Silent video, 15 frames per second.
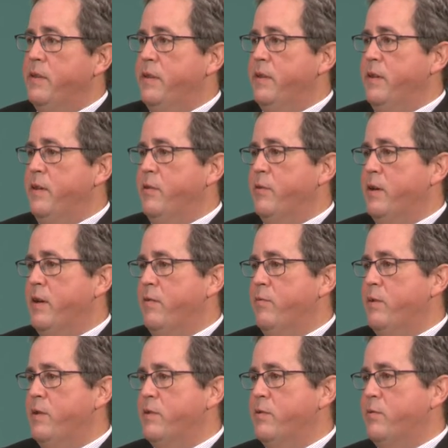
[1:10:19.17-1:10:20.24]
they either
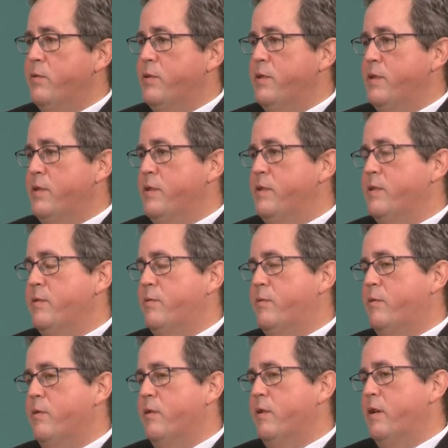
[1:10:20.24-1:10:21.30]
have resources
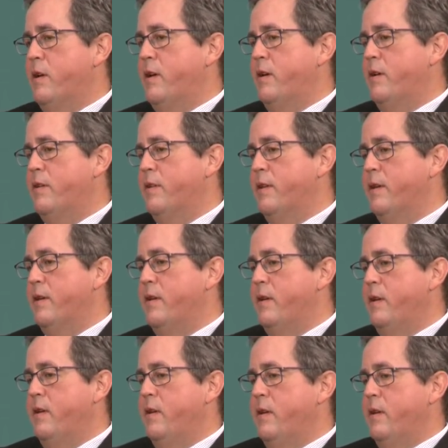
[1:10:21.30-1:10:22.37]
or how they
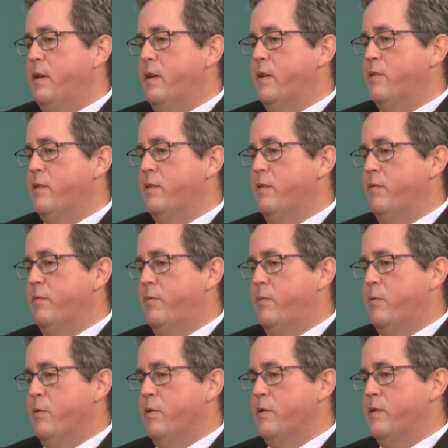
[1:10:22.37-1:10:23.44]
actually
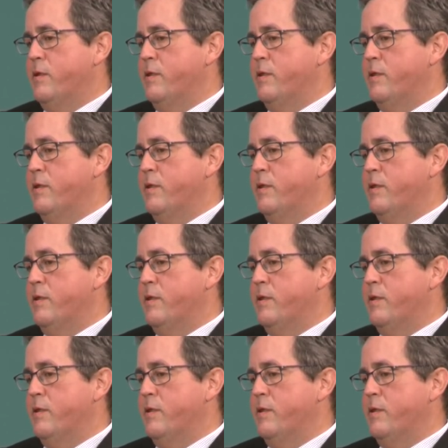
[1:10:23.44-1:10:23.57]
enforce.